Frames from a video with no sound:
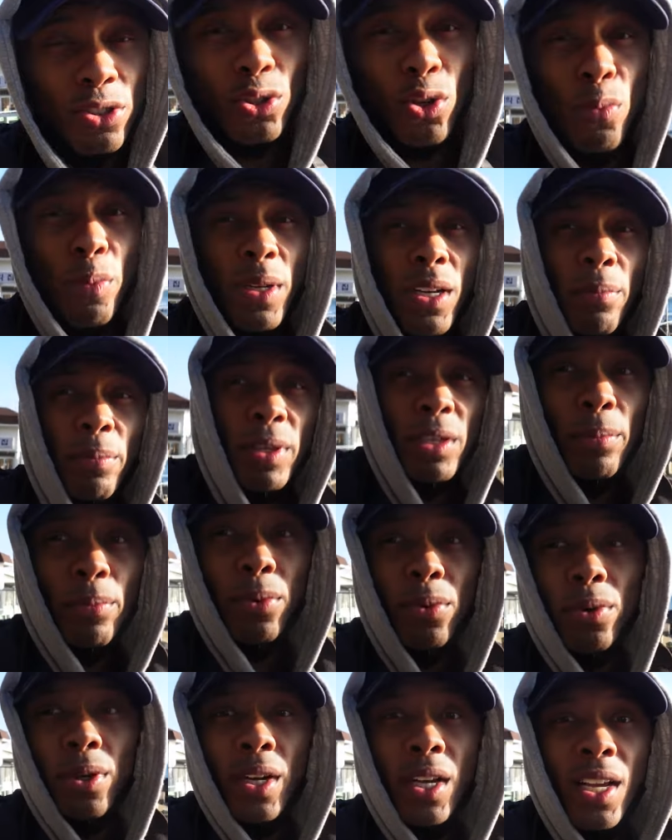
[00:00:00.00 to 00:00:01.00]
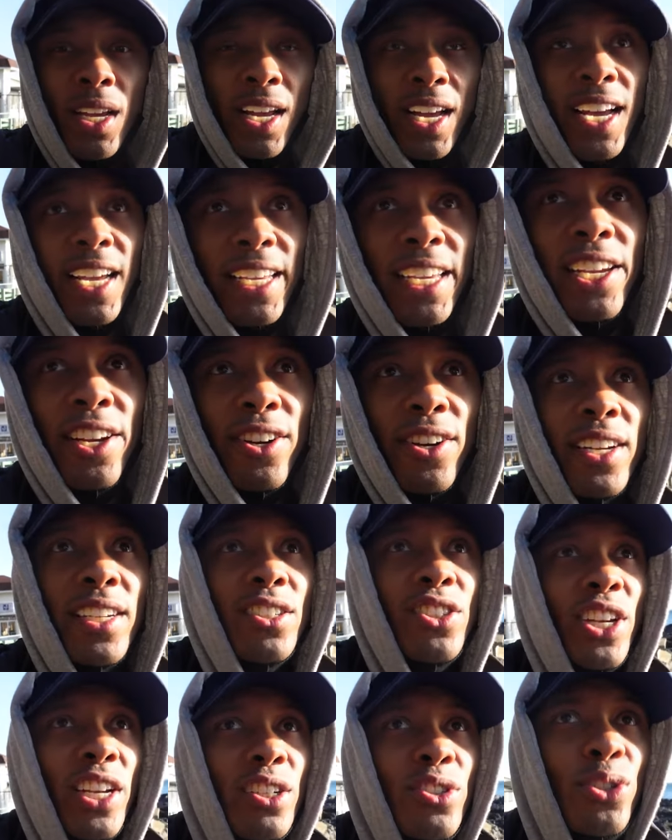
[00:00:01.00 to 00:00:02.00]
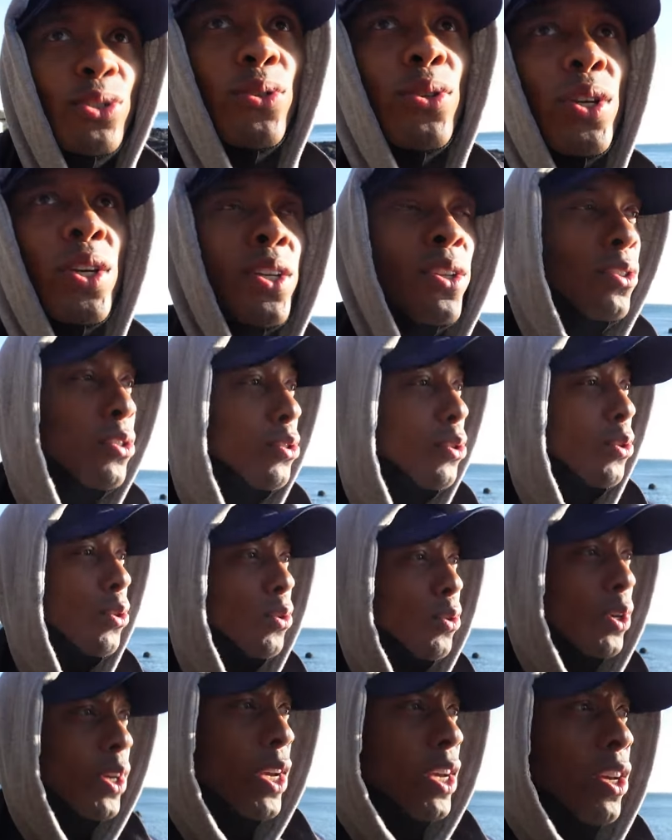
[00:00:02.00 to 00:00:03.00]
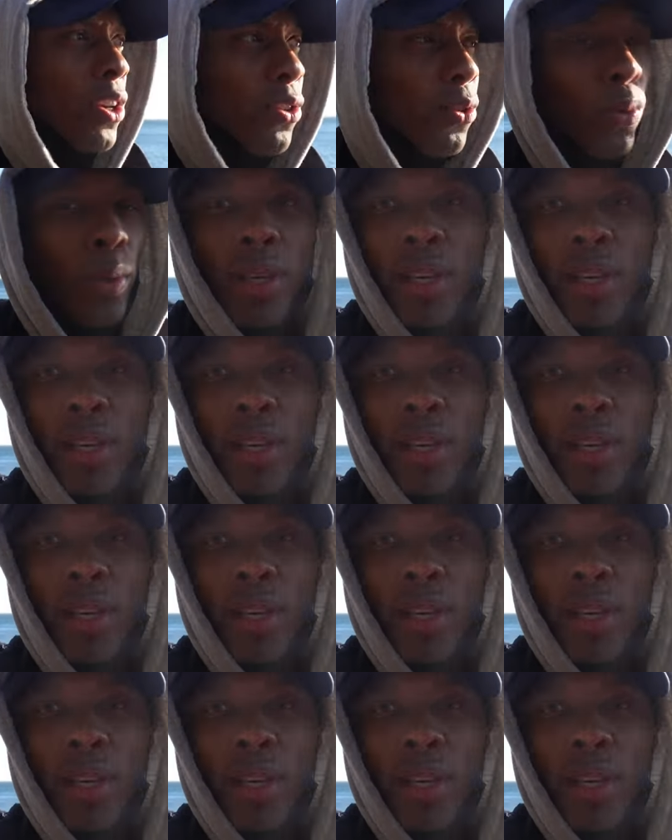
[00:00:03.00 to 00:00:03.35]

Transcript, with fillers: so many people here in Jeju. So you